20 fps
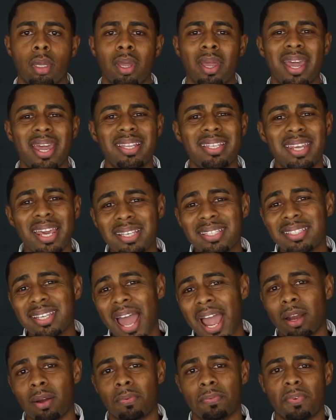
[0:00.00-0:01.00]
It takes
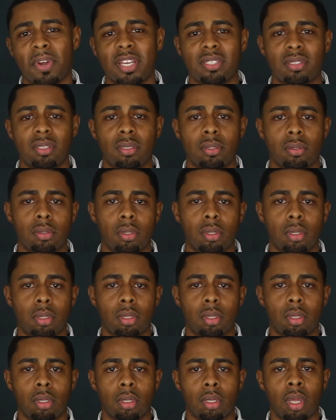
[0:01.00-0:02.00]
sacrifices.
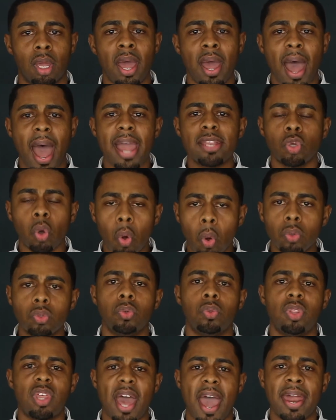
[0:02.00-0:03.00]
I told you
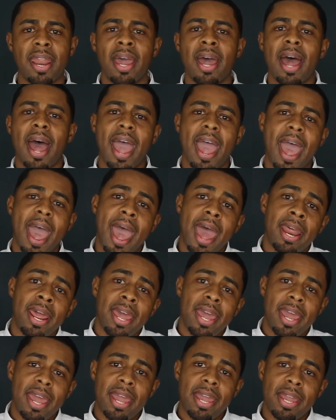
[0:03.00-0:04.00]
that I had
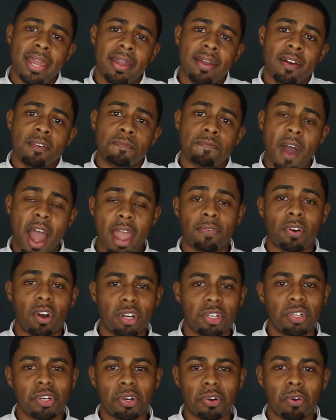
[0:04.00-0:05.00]
a
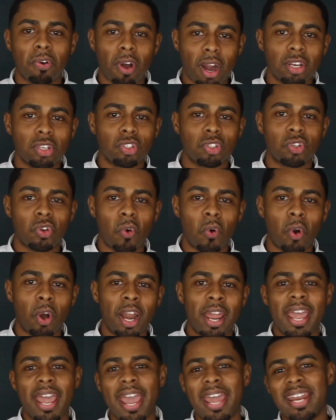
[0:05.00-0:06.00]
500 credit score,
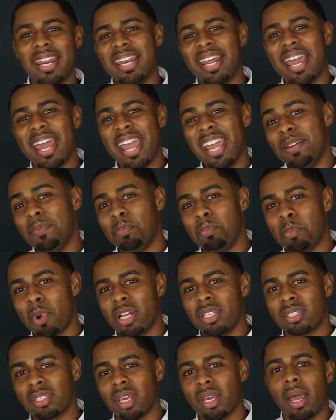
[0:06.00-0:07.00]
and in 8
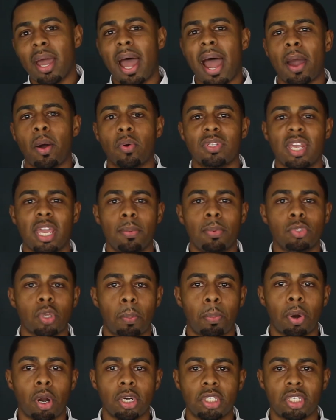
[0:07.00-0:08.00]
months I was able to
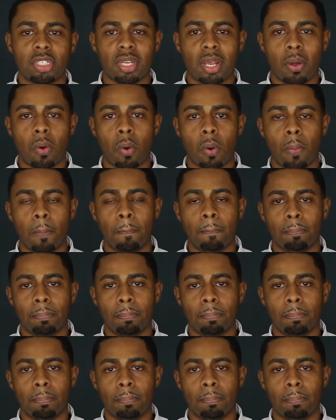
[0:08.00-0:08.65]
purchase a home.